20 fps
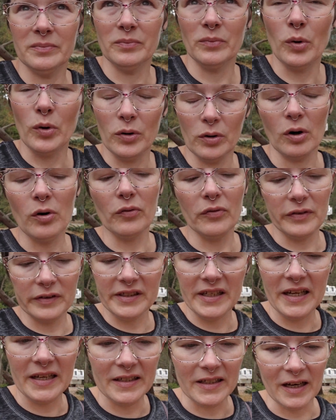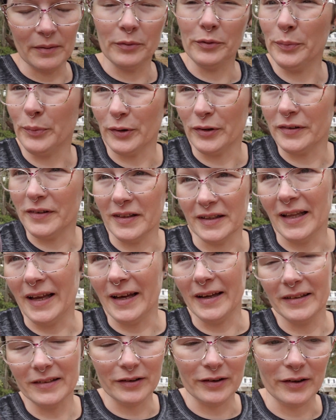more, over 10 times more than
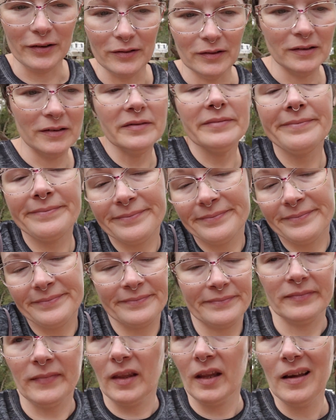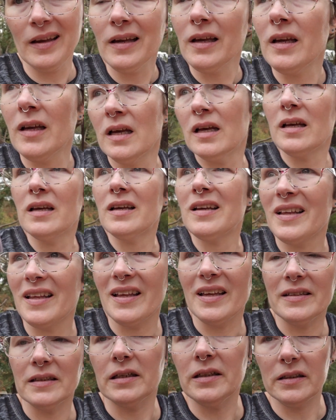that. So
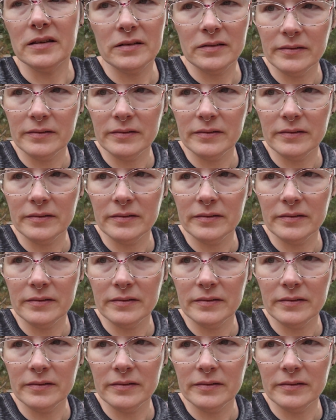yeah.